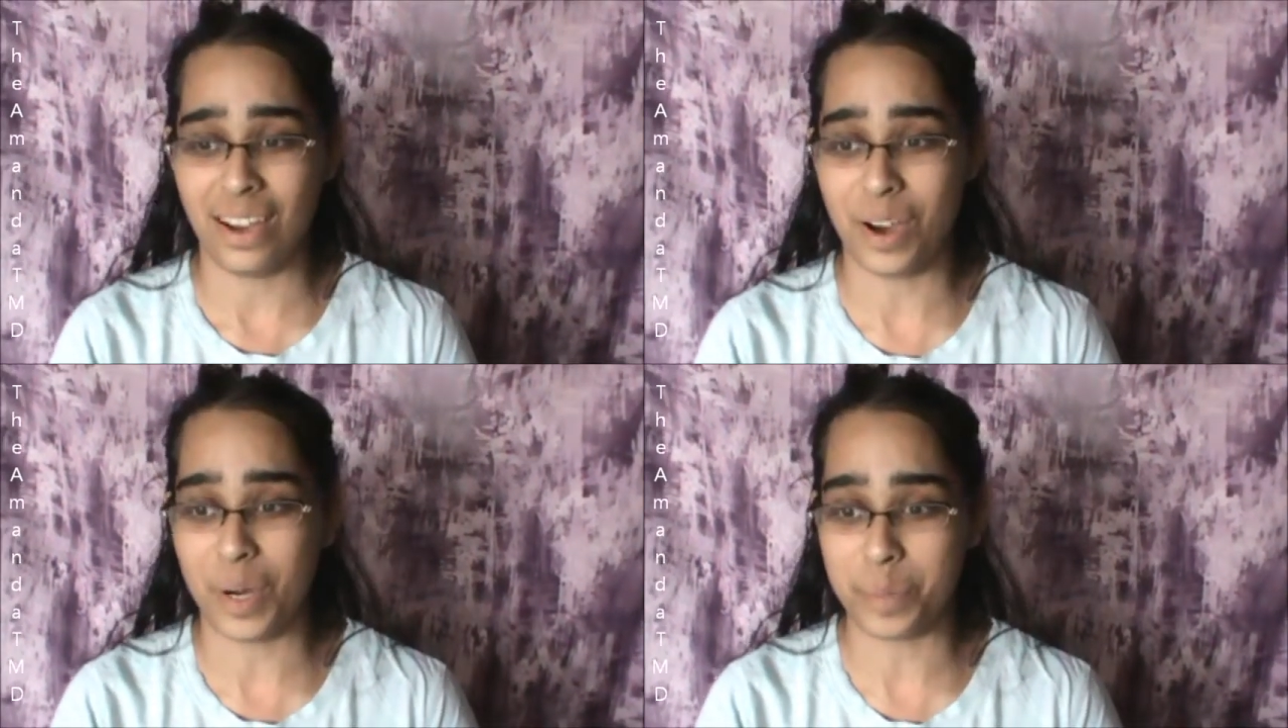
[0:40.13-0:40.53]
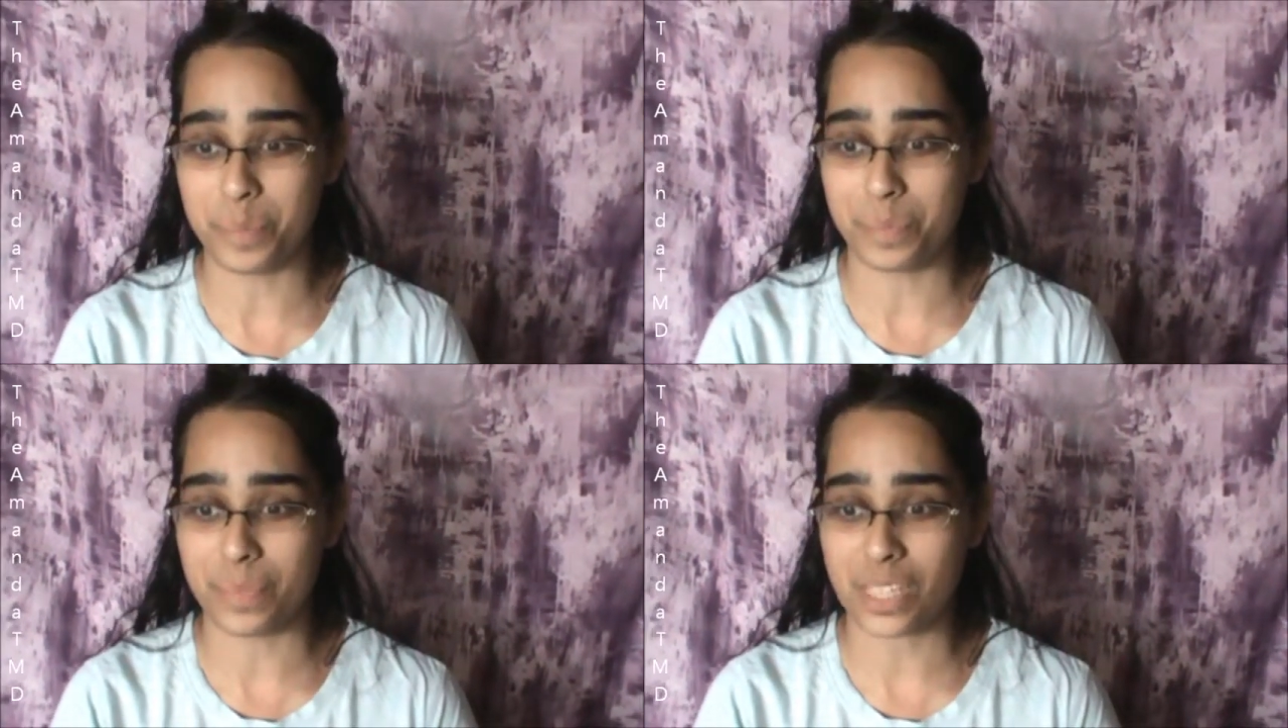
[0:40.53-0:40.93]

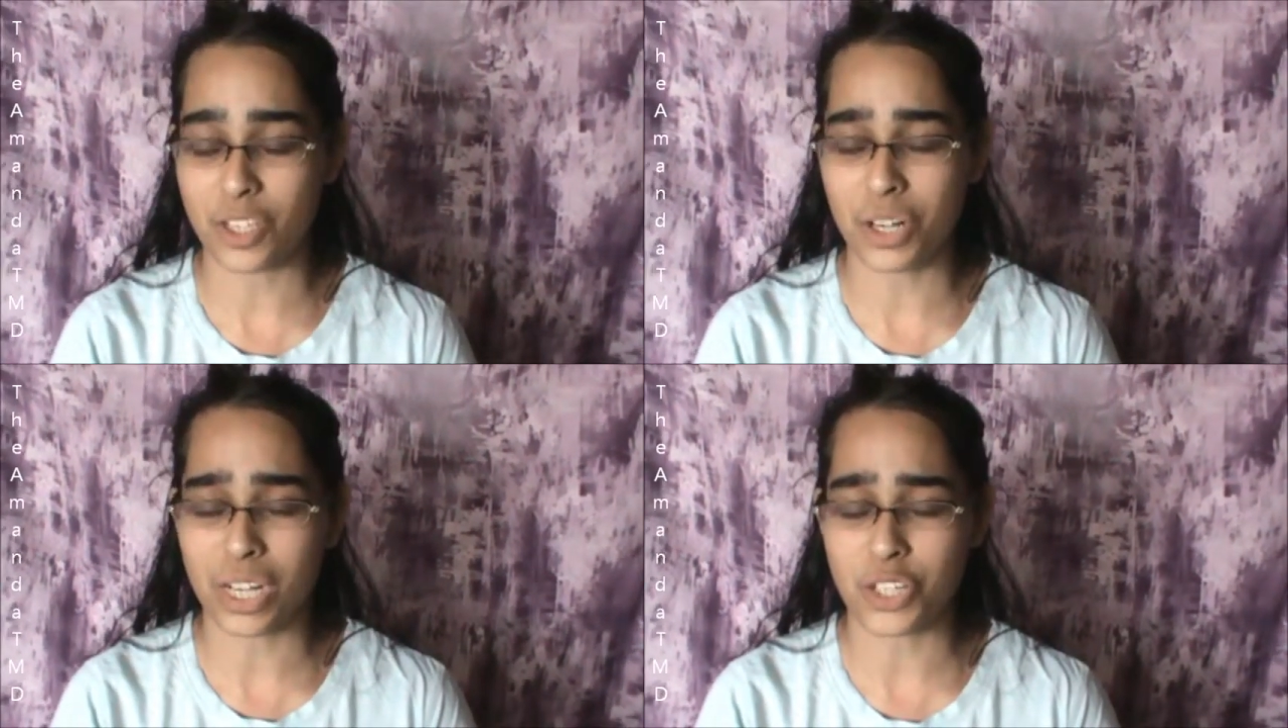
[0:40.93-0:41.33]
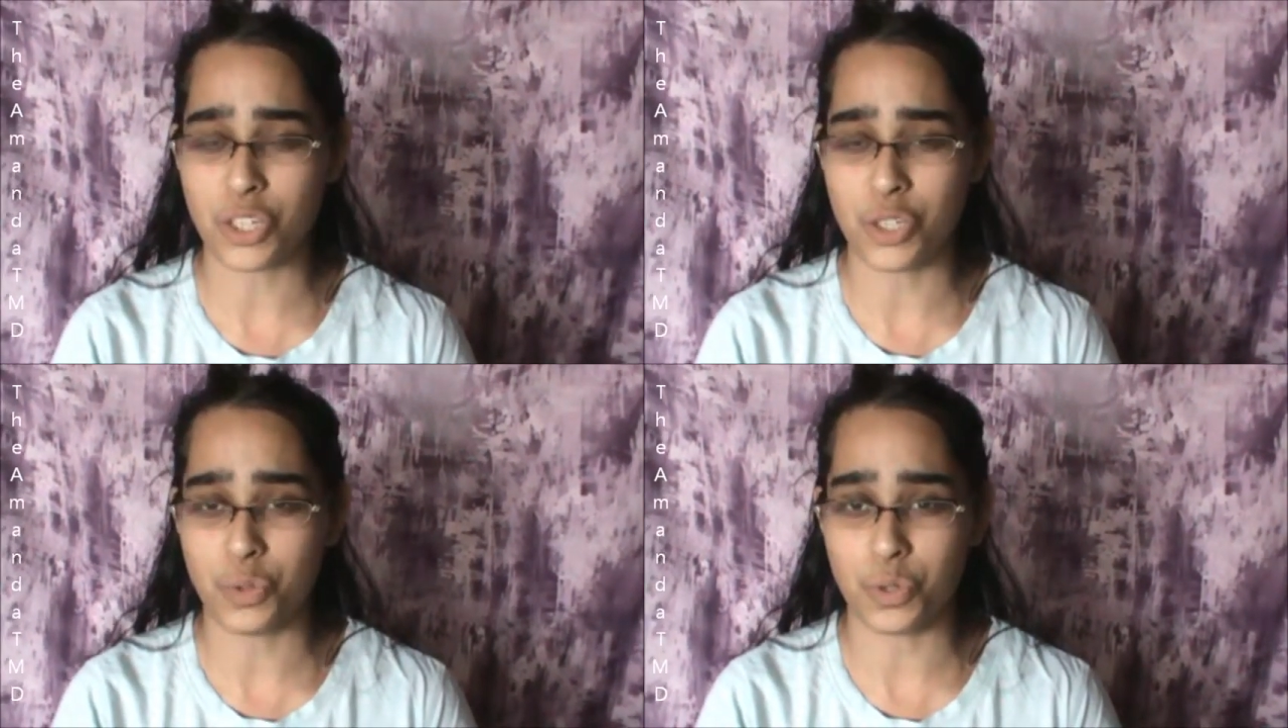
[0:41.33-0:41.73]
that's not
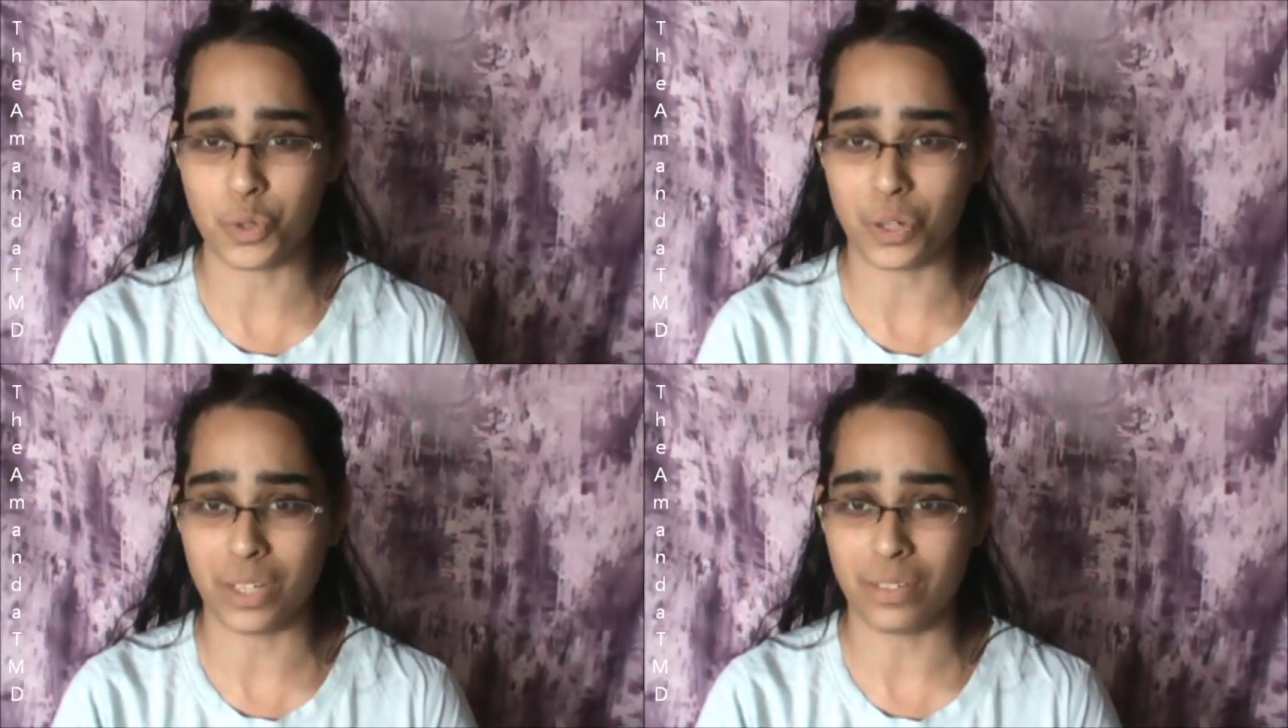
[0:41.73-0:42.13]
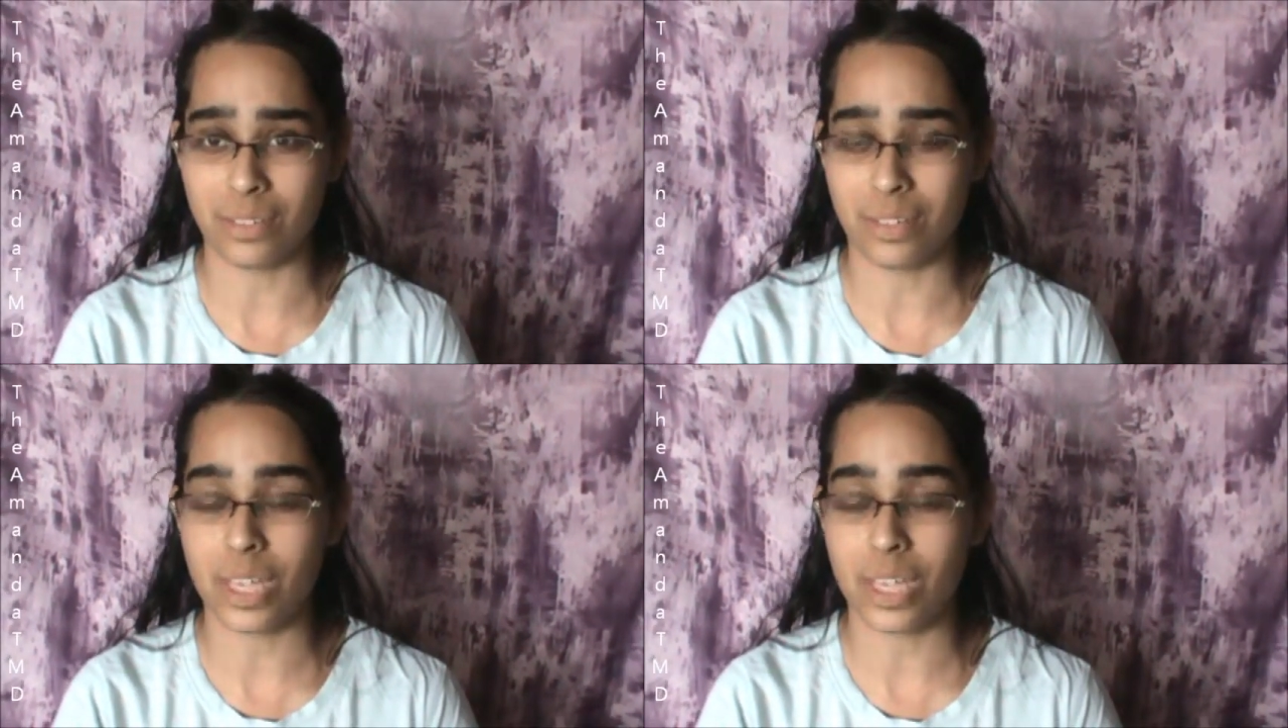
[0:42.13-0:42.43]
actually a true story.